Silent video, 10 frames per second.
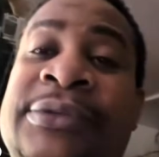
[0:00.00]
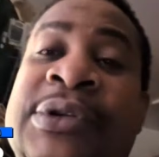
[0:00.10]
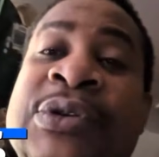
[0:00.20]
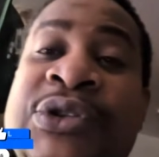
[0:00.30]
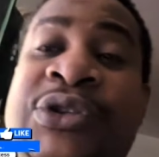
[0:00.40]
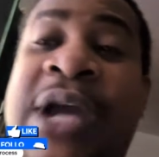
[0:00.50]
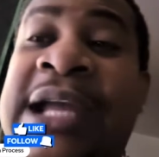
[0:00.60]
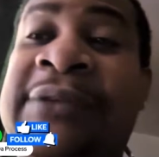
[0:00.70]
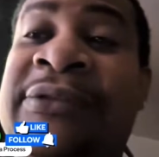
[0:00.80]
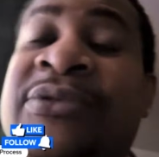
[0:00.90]
Those are
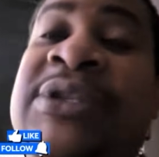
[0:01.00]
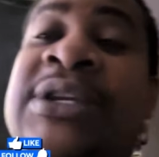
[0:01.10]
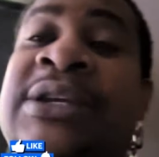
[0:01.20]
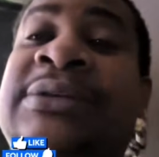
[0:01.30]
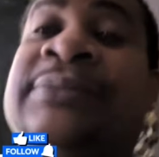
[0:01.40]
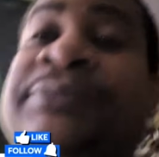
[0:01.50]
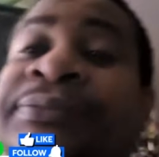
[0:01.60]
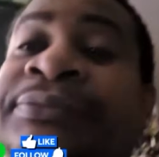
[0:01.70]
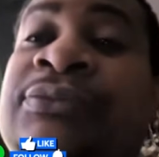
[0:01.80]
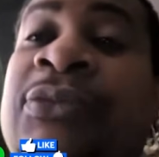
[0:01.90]
dragon fruits in there.
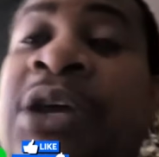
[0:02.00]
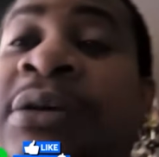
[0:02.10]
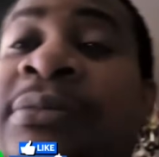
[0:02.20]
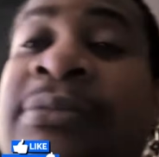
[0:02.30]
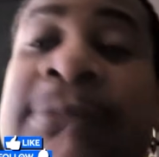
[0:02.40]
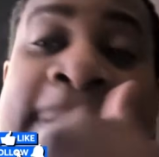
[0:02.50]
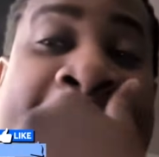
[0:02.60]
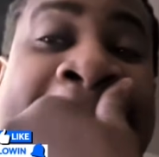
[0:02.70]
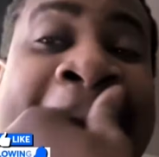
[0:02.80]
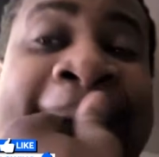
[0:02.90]
Uh,
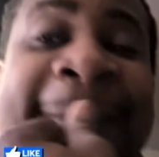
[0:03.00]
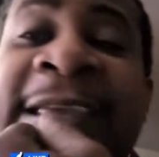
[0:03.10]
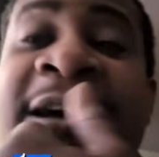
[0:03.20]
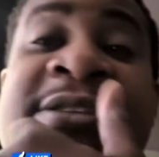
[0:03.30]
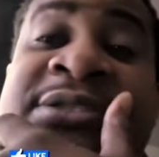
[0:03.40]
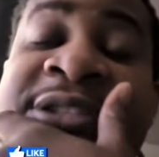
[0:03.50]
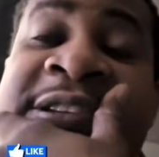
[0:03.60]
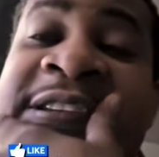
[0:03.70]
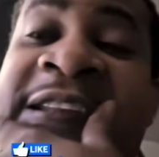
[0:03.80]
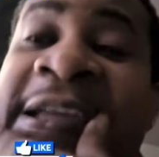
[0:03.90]
y'all didn't see it.
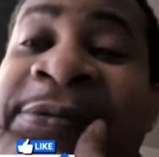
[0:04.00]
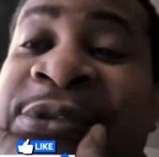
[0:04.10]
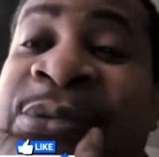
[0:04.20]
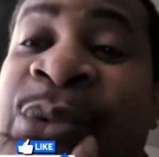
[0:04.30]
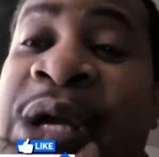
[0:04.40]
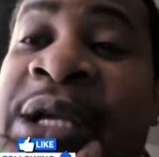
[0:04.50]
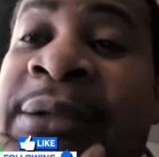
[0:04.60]
The light was too bright.